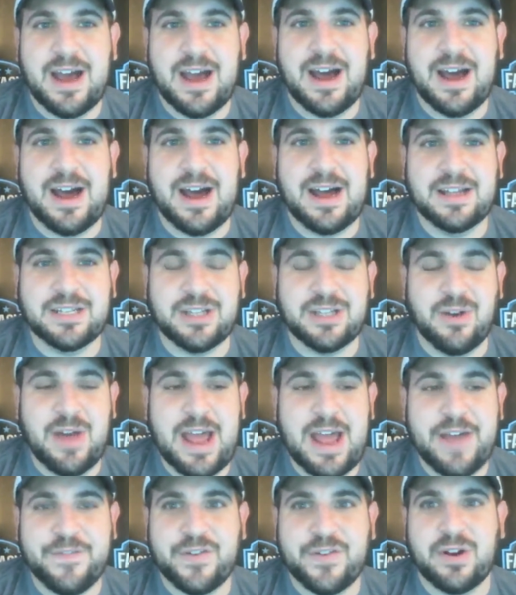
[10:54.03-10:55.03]
So
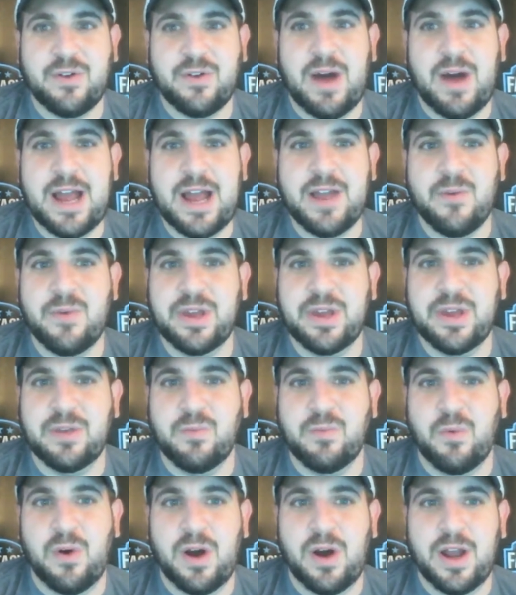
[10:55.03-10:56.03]
after a quiet week
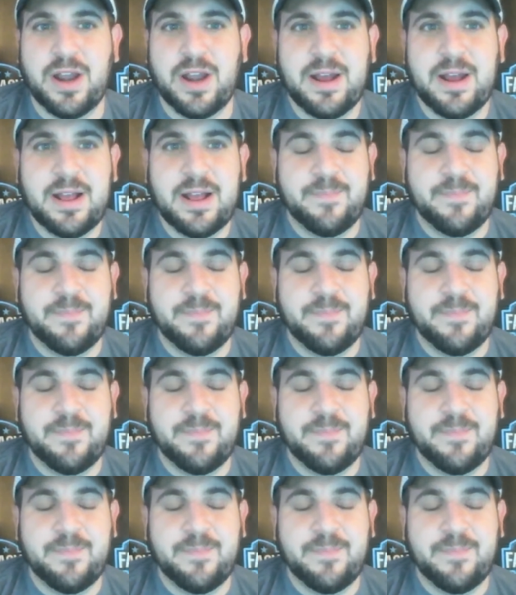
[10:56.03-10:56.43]
one,